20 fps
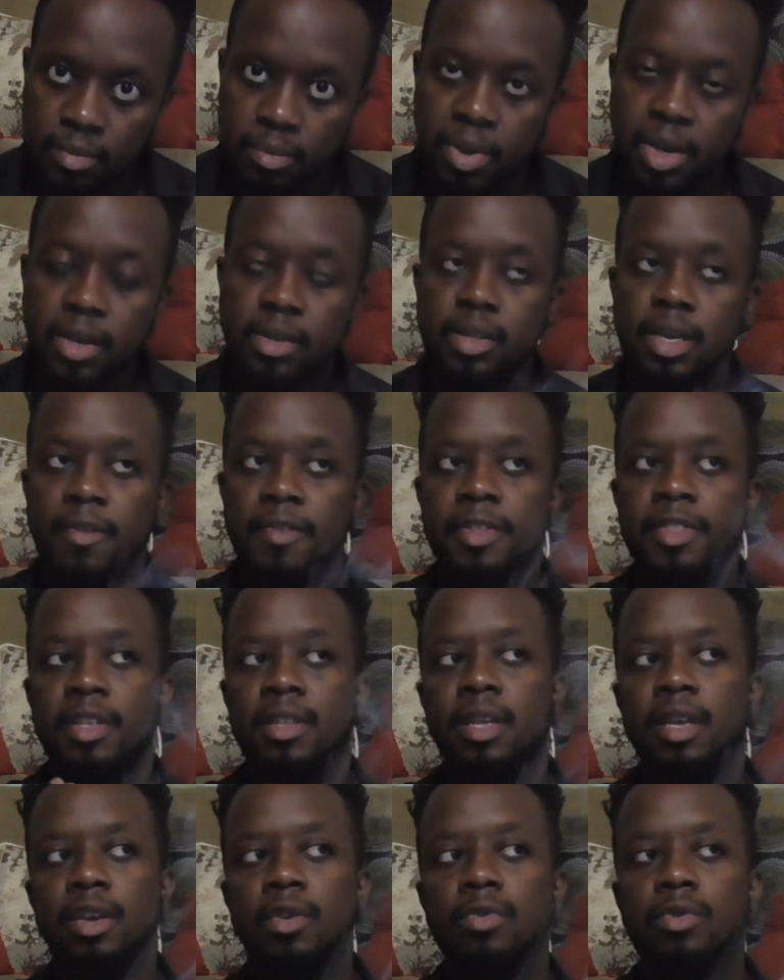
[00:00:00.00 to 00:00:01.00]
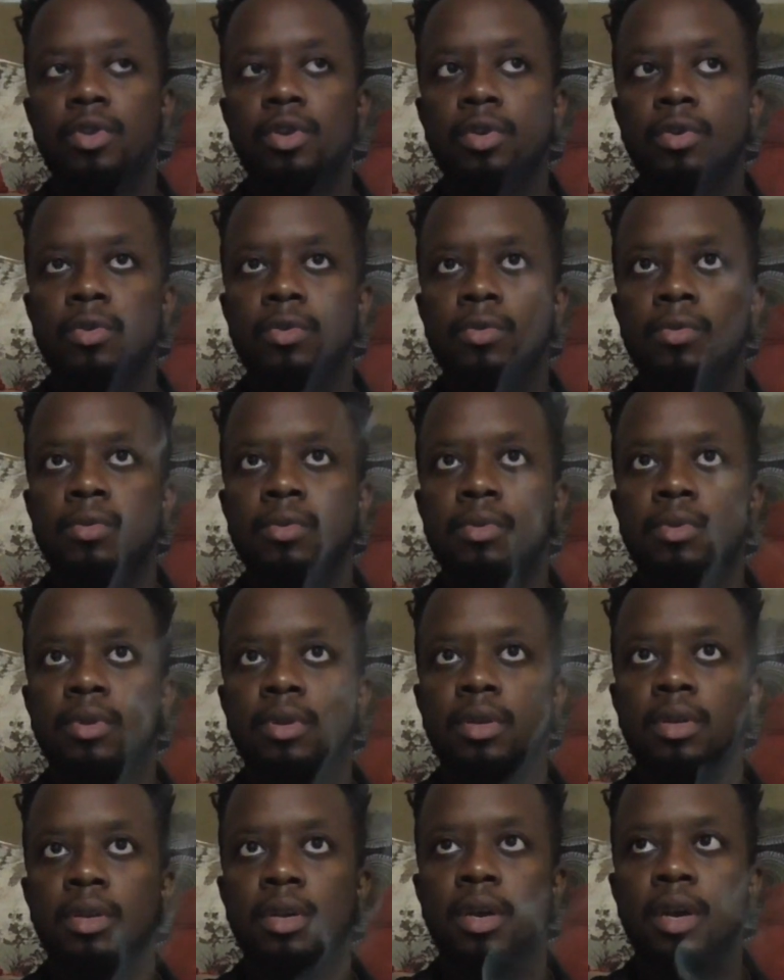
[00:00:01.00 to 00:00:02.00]
because everything that you do,
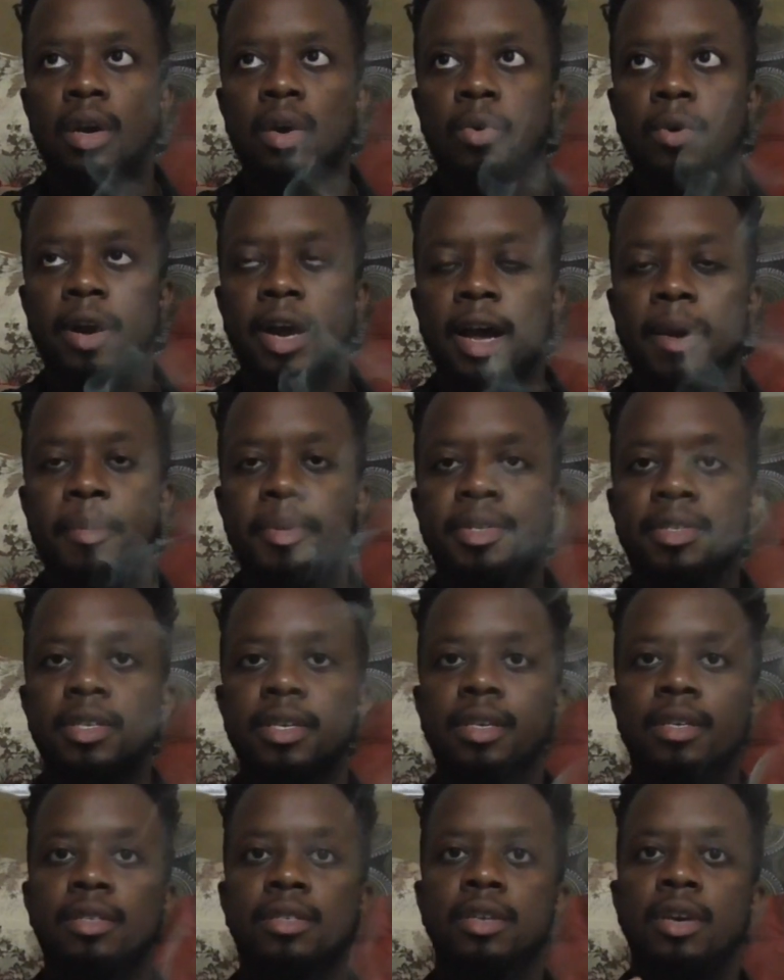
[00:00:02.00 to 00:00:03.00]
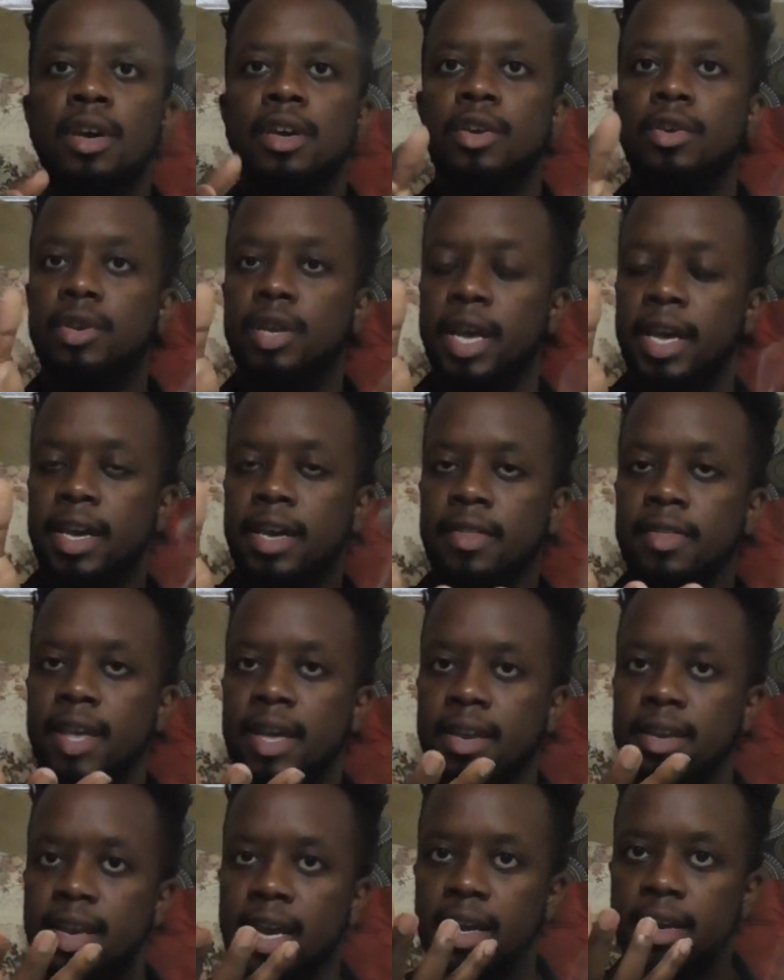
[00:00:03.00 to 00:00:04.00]
what happens is you take in
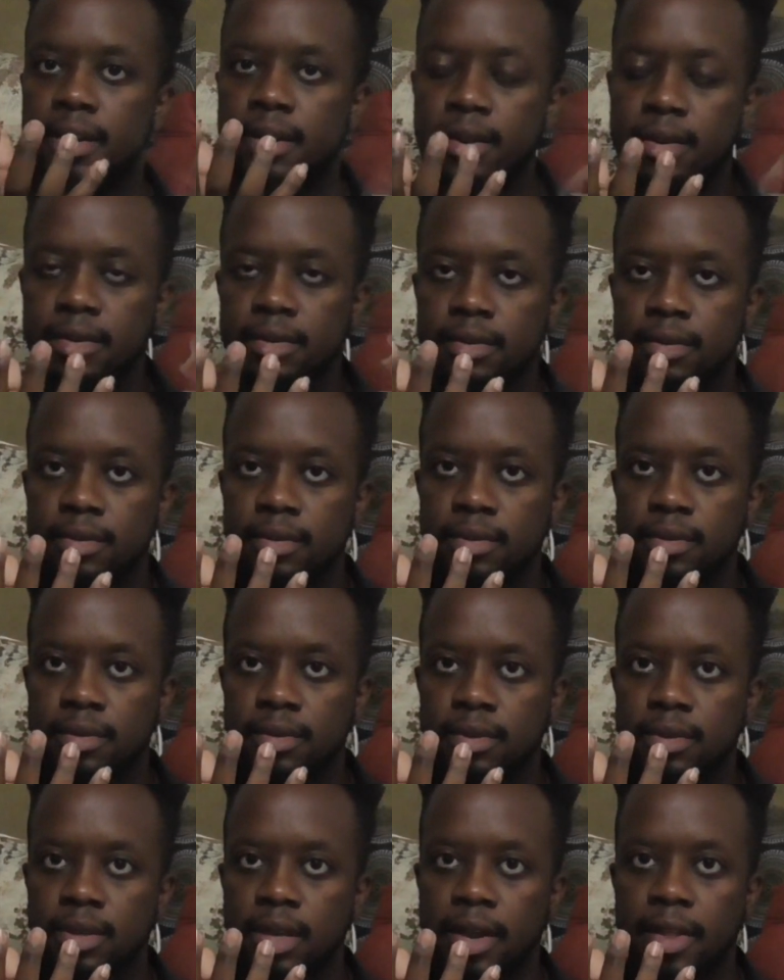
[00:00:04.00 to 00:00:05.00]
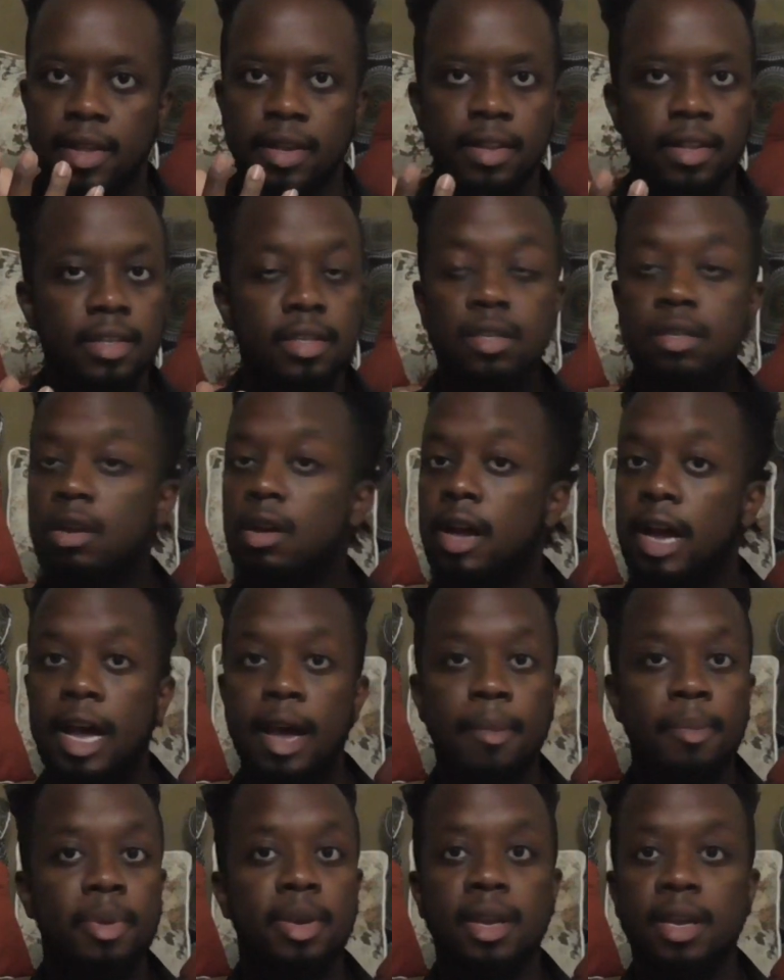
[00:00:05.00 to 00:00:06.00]
that data, and this is all
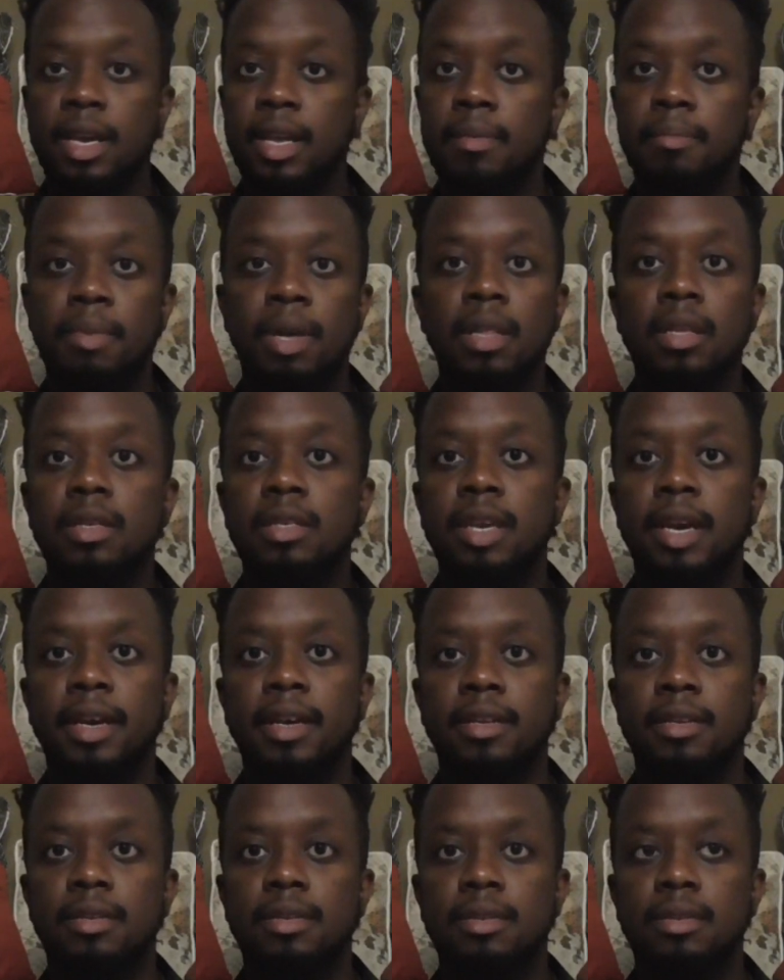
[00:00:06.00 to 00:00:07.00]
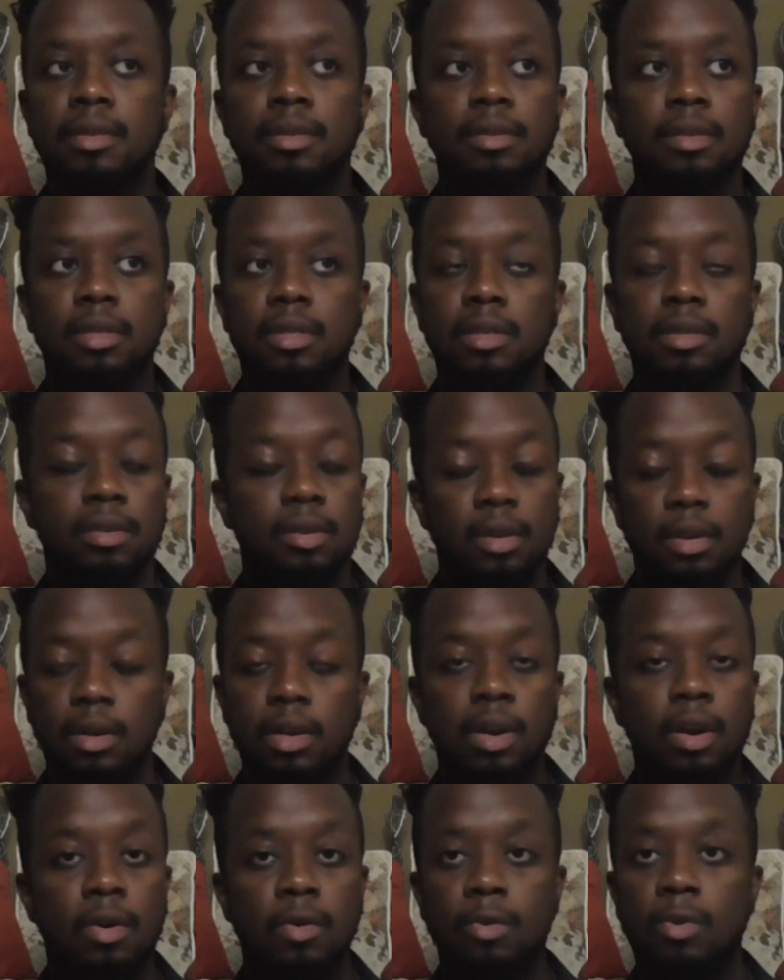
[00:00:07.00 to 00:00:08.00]
happening in milliseconds,
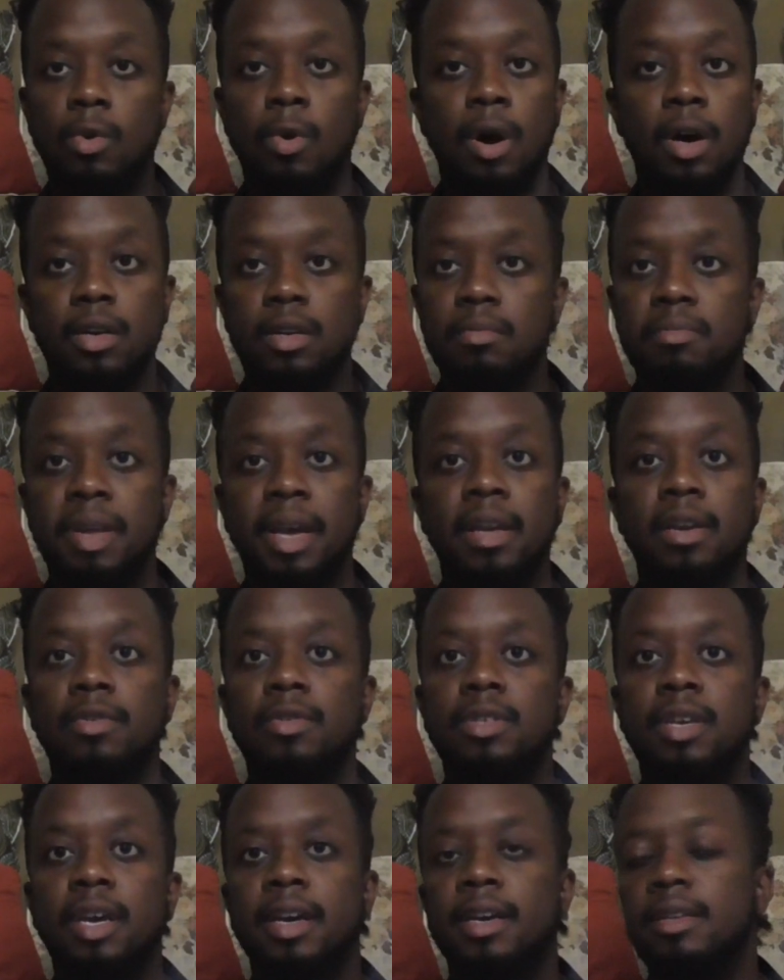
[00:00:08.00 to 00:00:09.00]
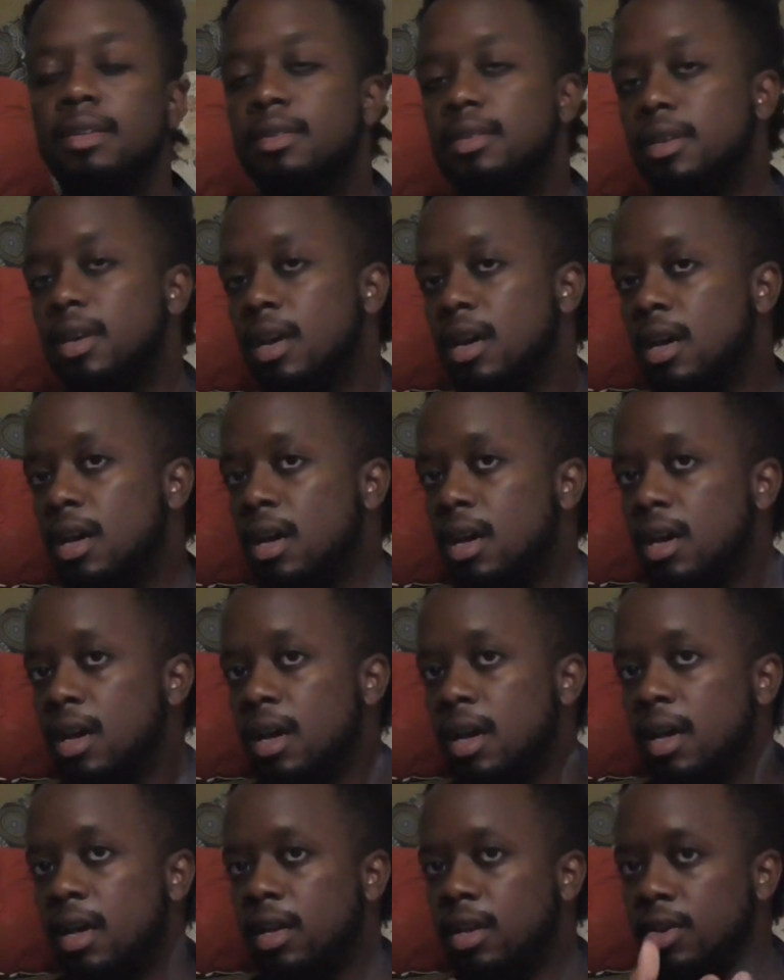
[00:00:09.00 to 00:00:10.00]
you know, quantum
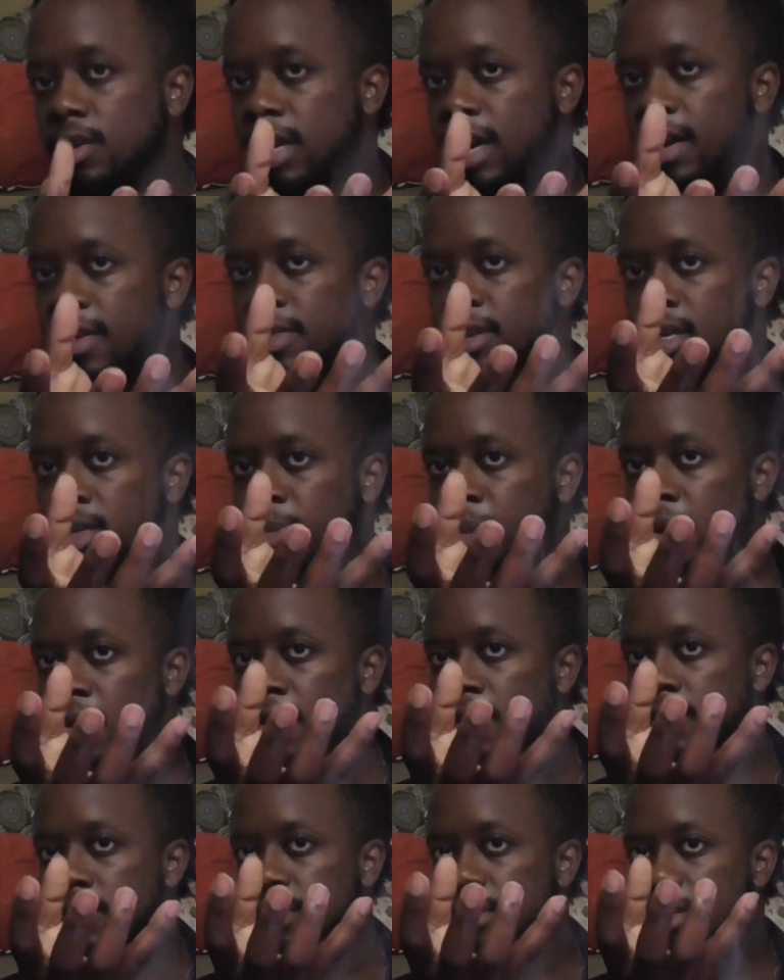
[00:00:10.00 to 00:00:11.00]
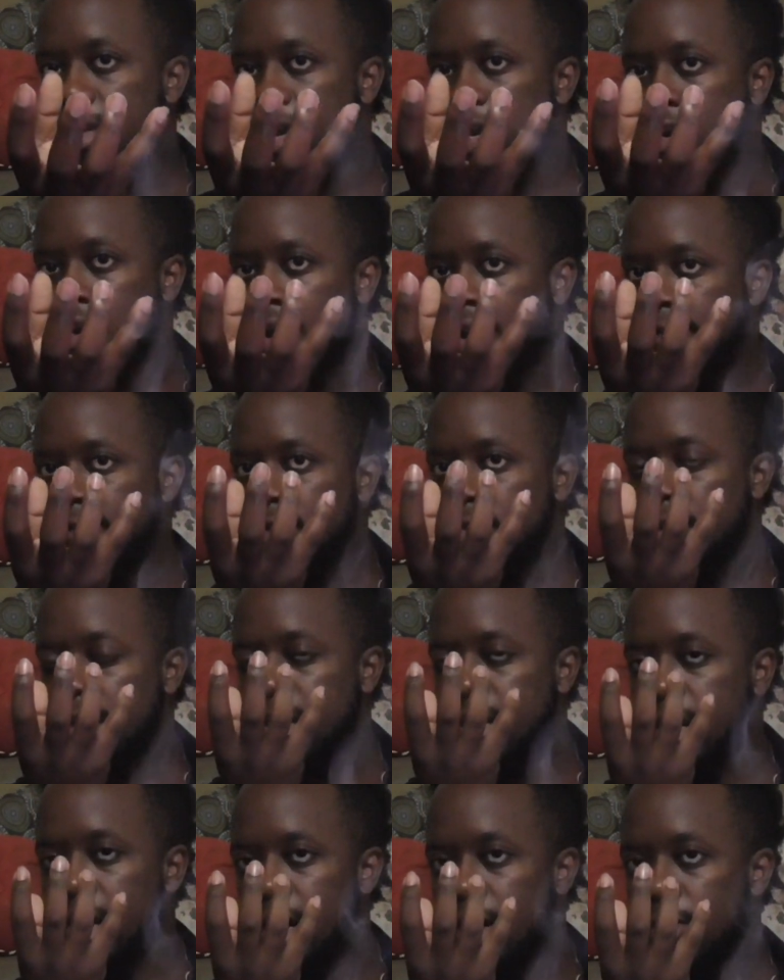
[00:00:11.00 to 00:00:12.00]
nanoseconds. You take the experience that you're having
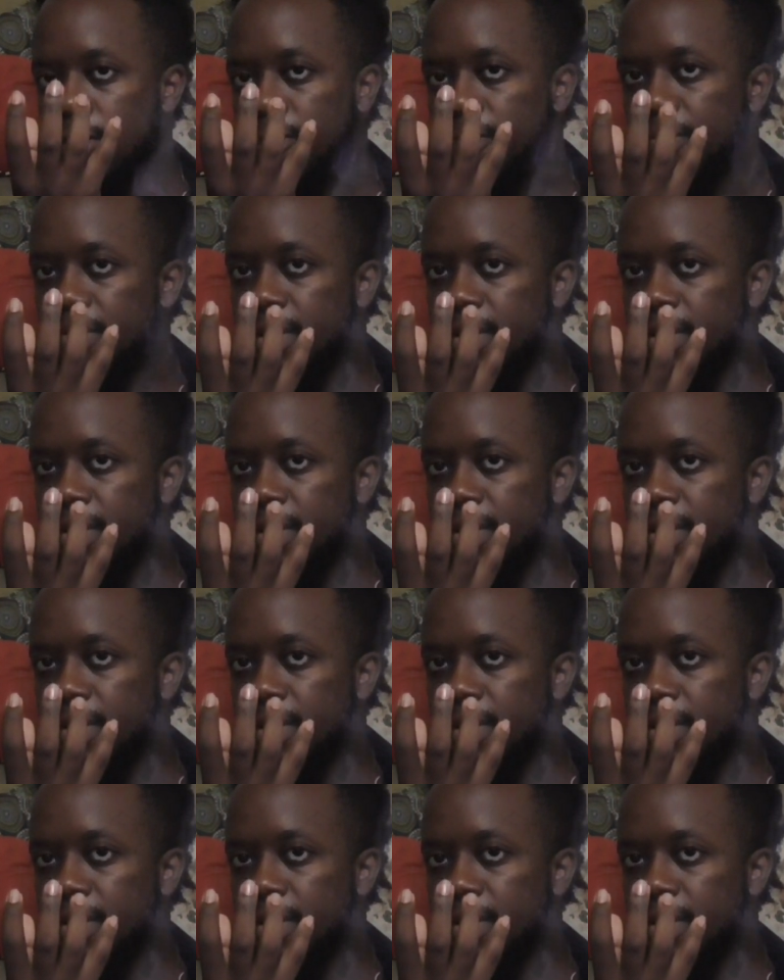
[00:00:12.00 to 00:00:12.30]
right now,